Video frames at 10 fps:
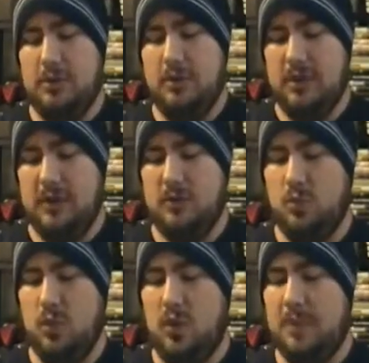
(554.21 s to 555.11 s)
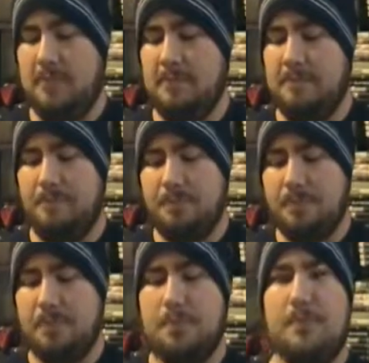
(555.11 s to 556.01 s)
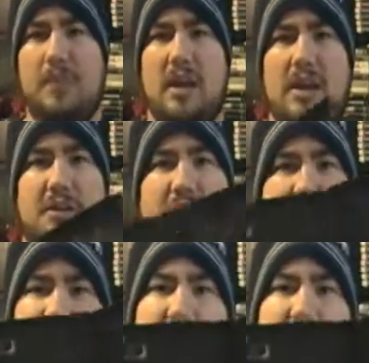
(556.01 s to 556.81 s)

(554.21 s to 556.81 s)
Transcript: 2001. And it's just